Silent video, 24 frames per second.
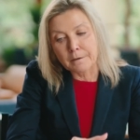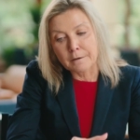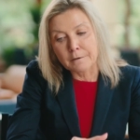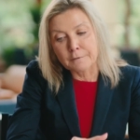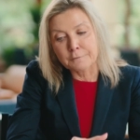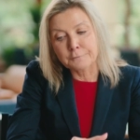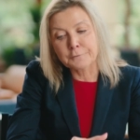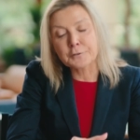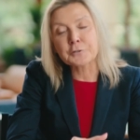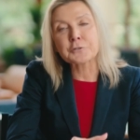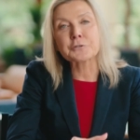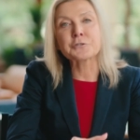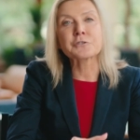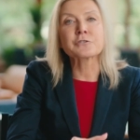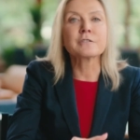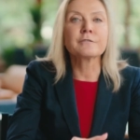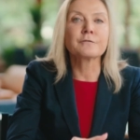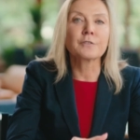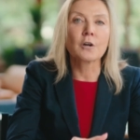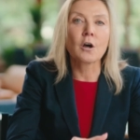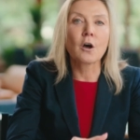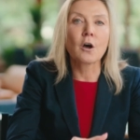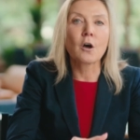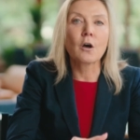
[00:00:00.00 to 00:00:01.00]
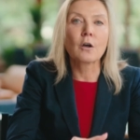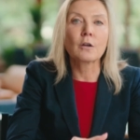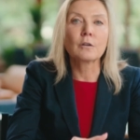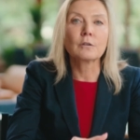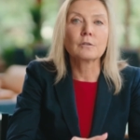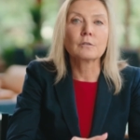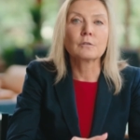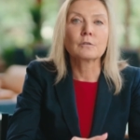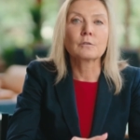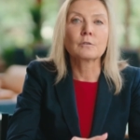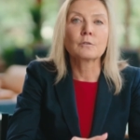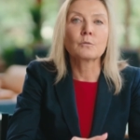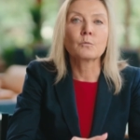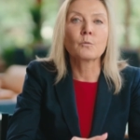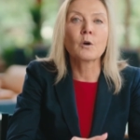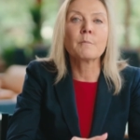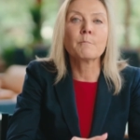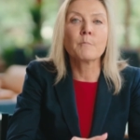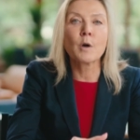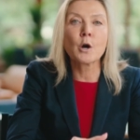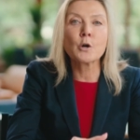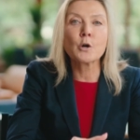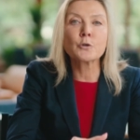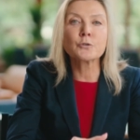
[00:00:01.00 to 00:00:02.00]
First of all, what
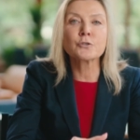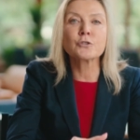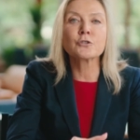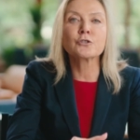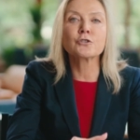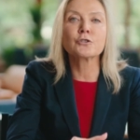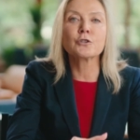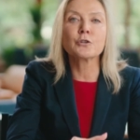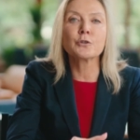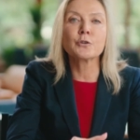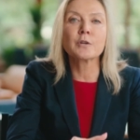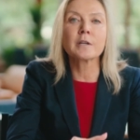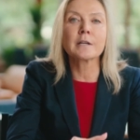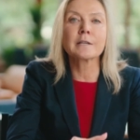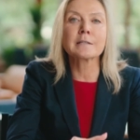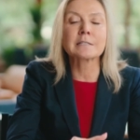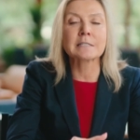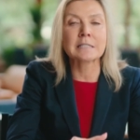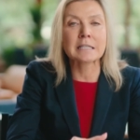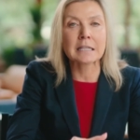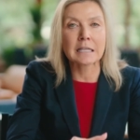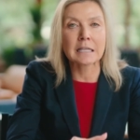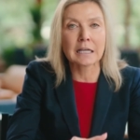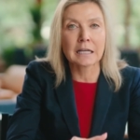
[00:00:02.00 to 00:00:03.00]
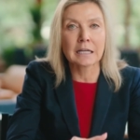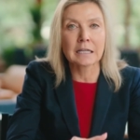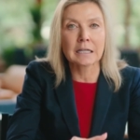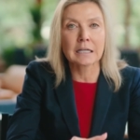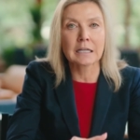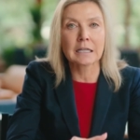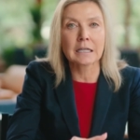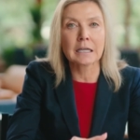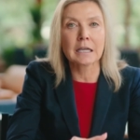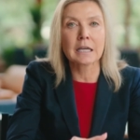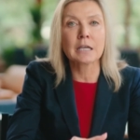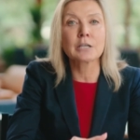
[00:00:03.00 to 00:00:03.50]
most students think